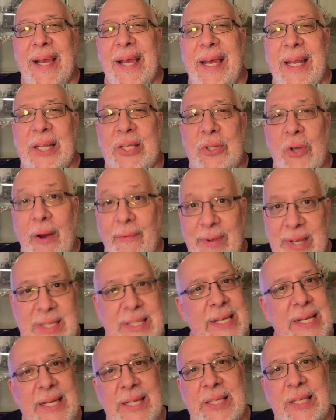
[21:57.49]
and it's
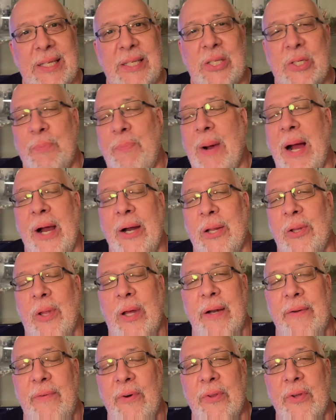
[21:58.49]
obviously inspired a
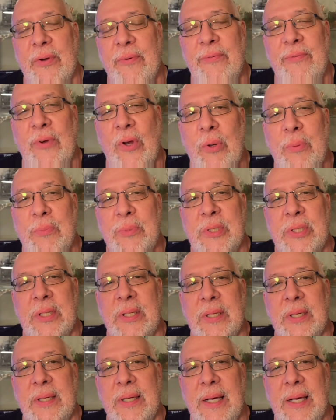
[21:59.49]
lot of other films,